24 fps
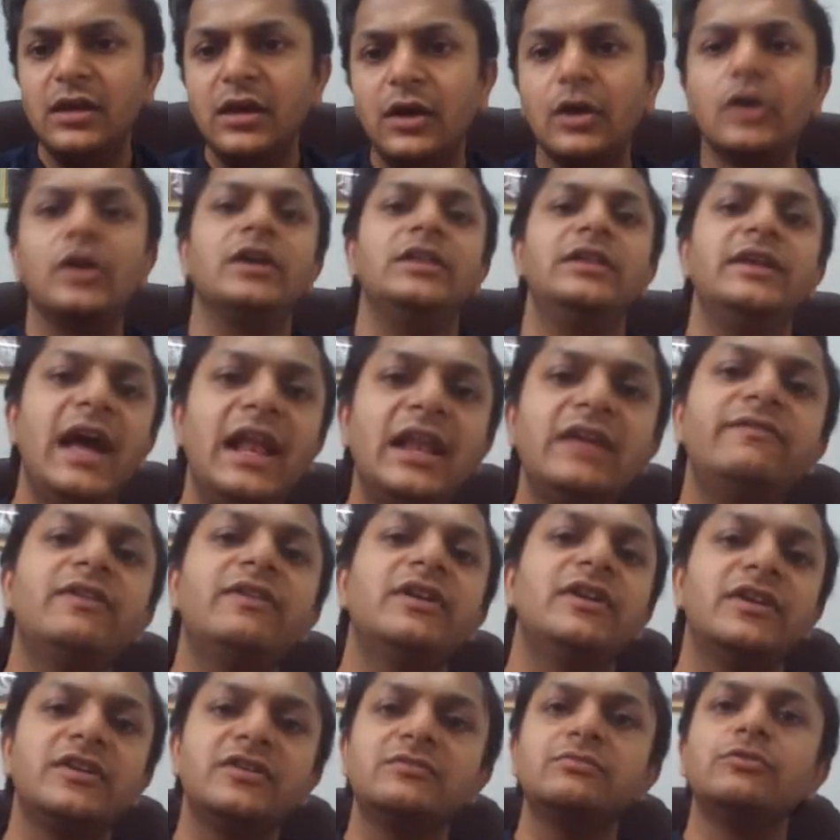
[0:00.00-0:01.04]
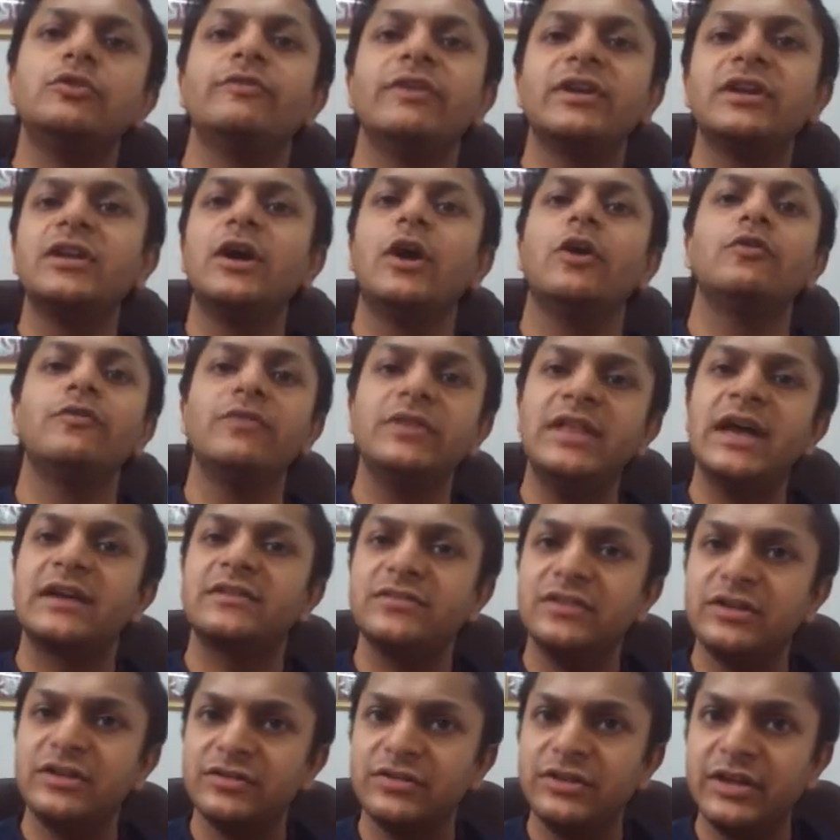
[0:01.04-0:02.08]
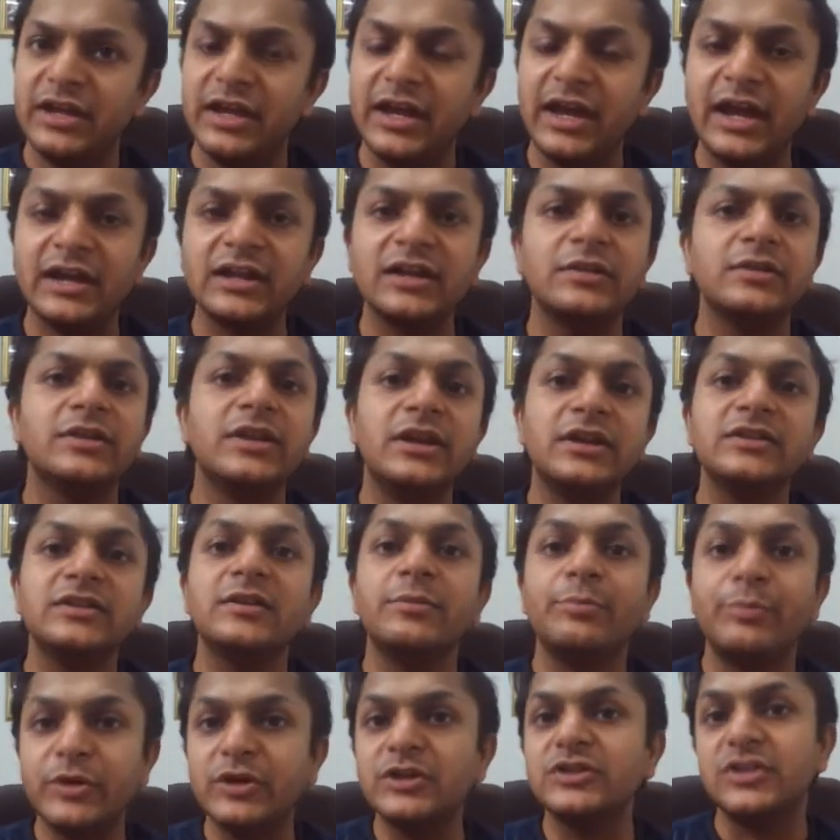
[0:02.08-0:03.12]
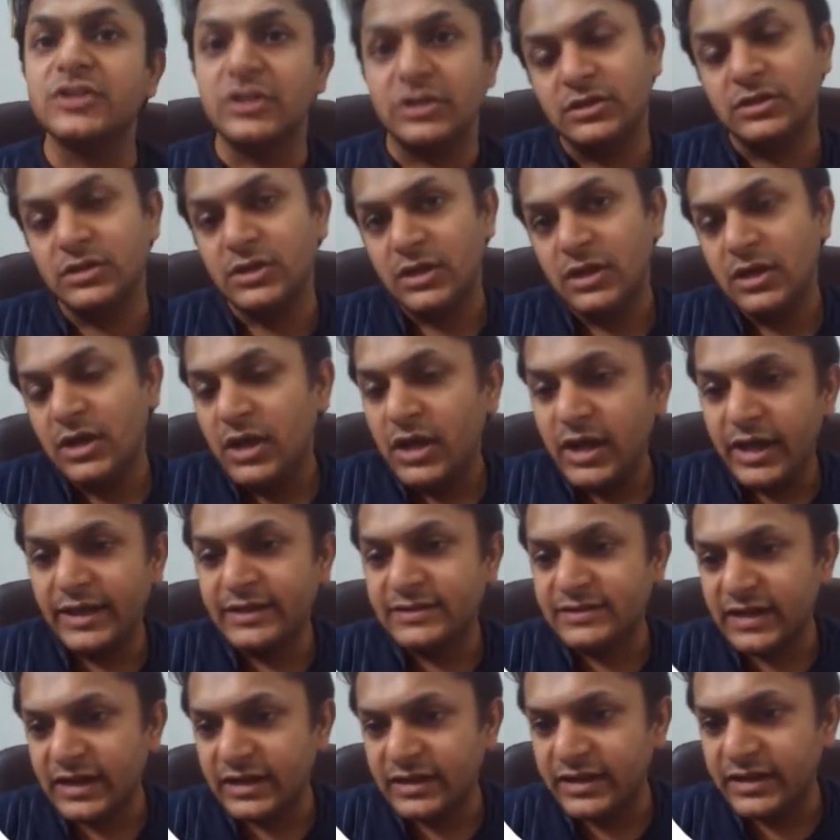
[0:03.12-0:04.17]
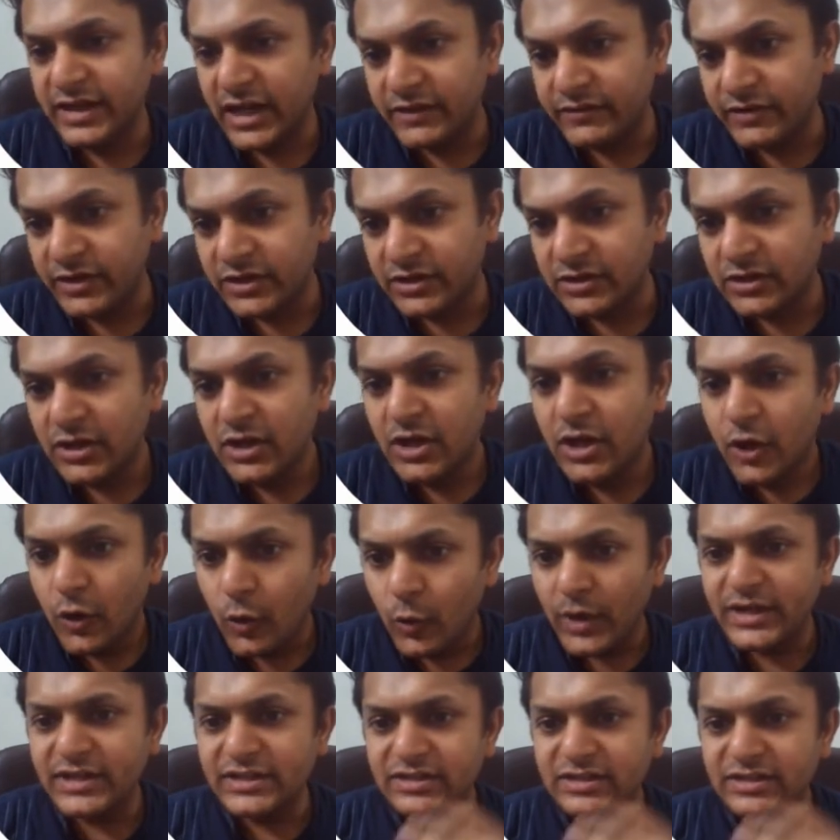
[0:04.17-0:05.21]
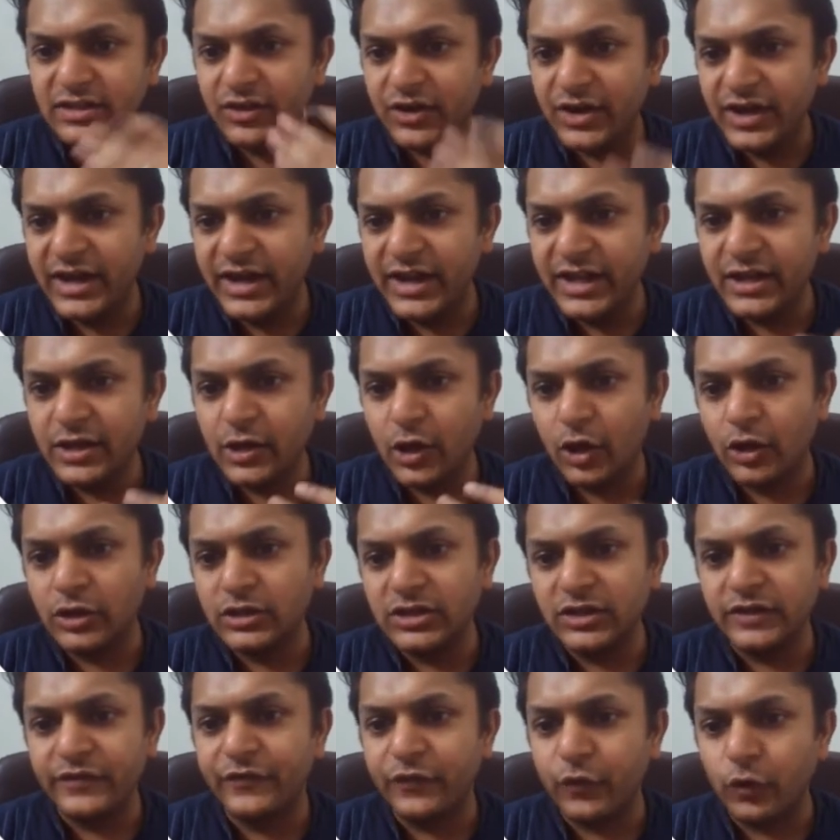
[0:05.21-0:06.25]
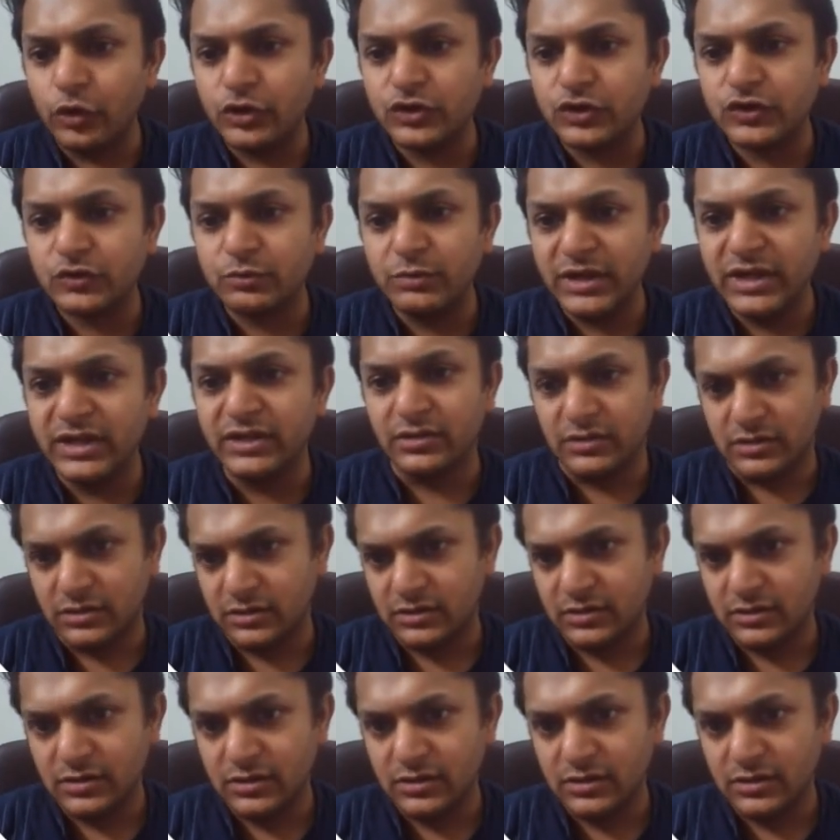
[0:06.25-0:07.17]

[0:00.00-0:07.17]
Okay, the elevator is moving down with acceleration A and there's a person inside the elevator. What is the reading on the force meter?